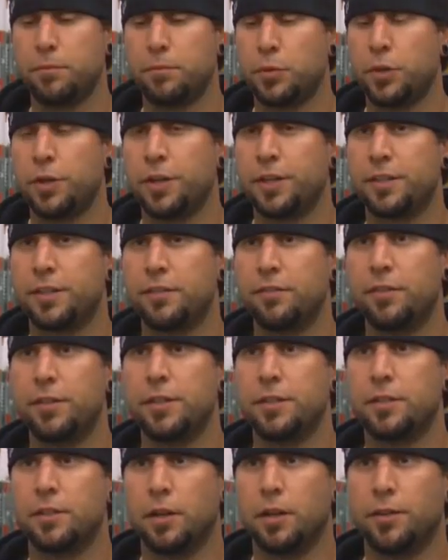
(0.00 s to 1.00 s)

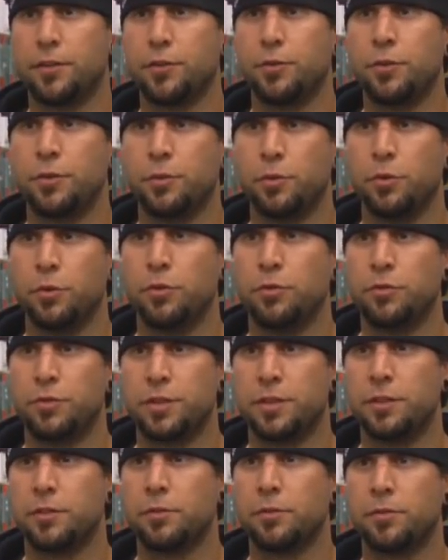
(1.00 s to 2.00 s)
Productivity's gone through the roof
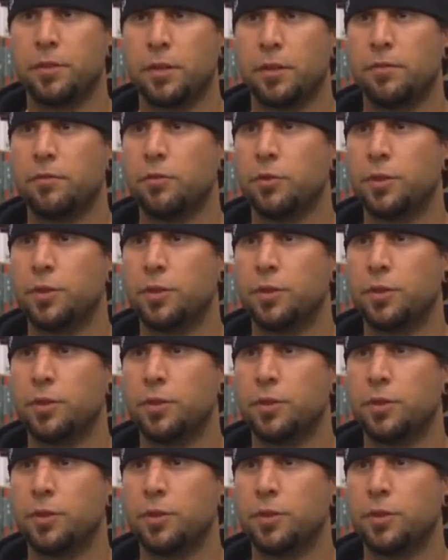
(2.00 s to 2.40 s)
since we've gone to